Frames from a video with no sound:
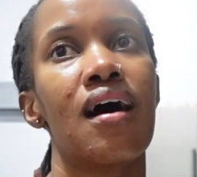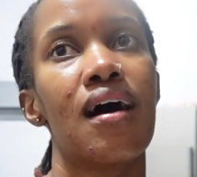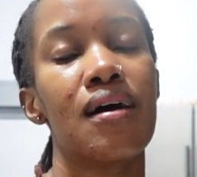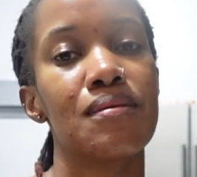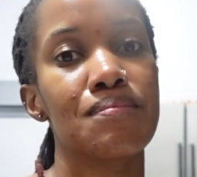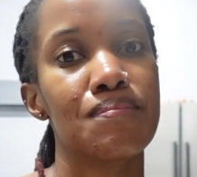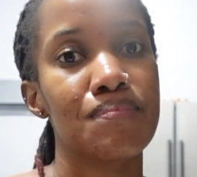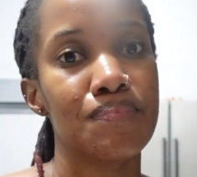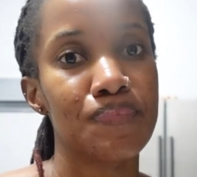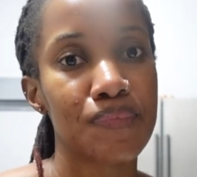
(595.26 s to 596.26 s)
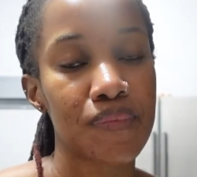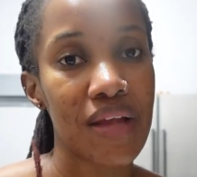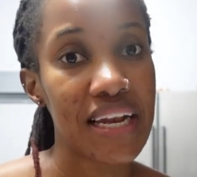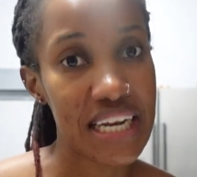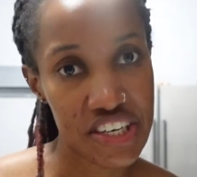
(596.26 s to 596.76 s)
um,
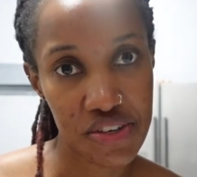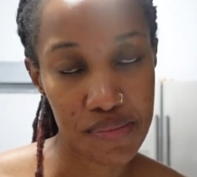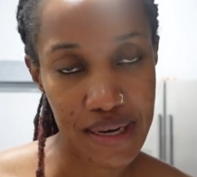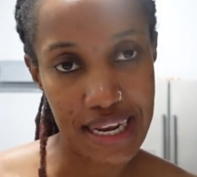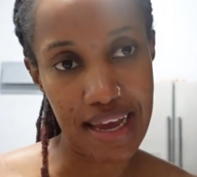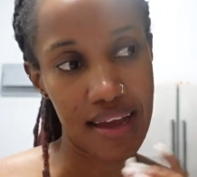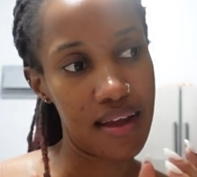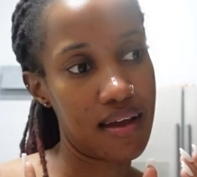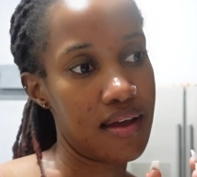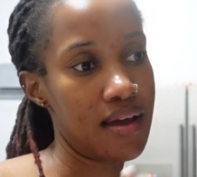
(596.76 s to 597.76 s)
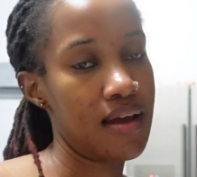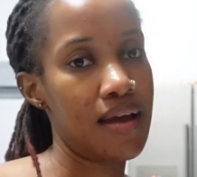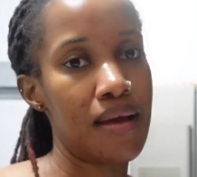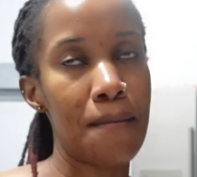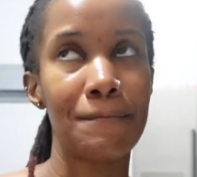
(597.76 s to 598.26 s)
National Ballet.
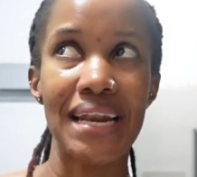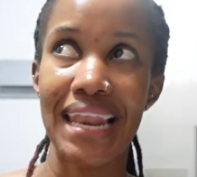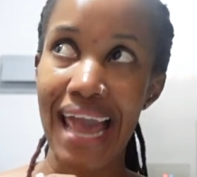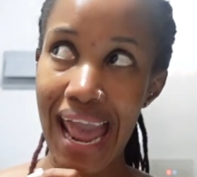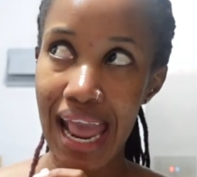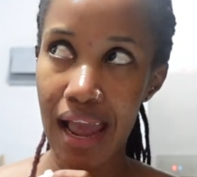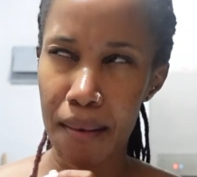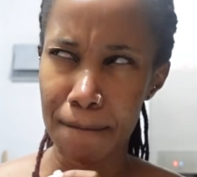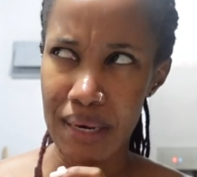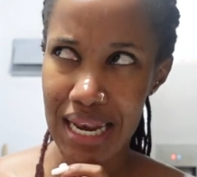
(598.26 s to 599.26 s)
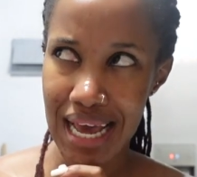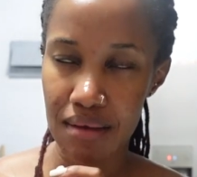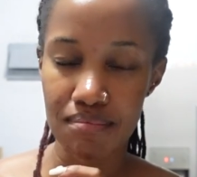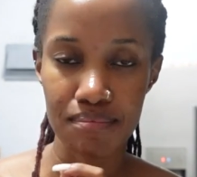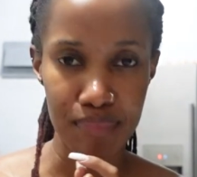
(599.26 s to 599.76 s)
Ballet? Ballet?
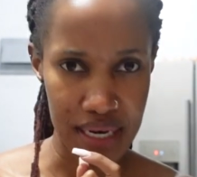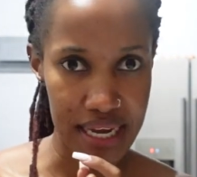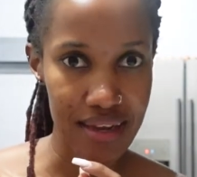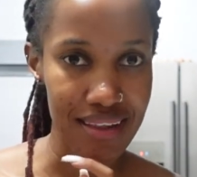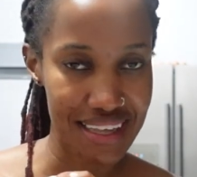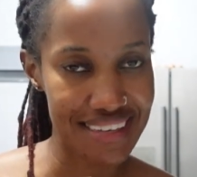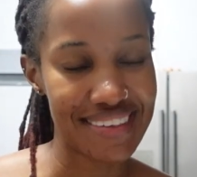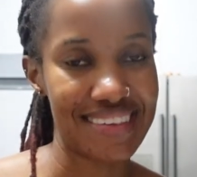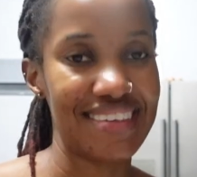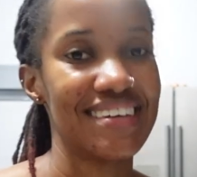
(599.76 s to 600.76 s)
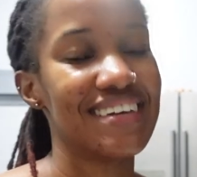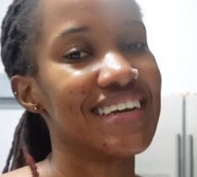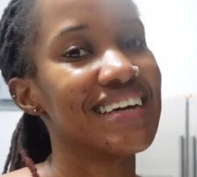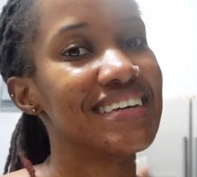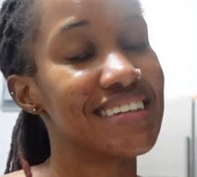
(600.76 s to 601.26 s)
Ballet, yes.
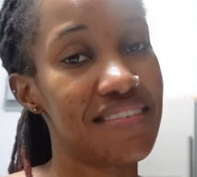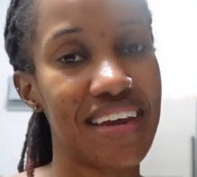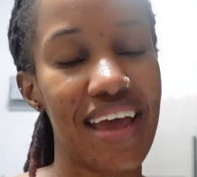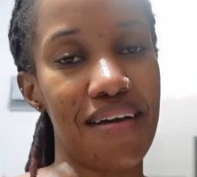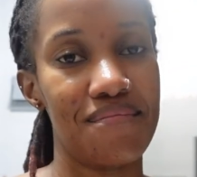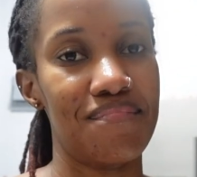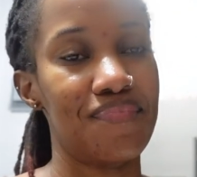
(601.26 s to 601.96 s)
7 a.m.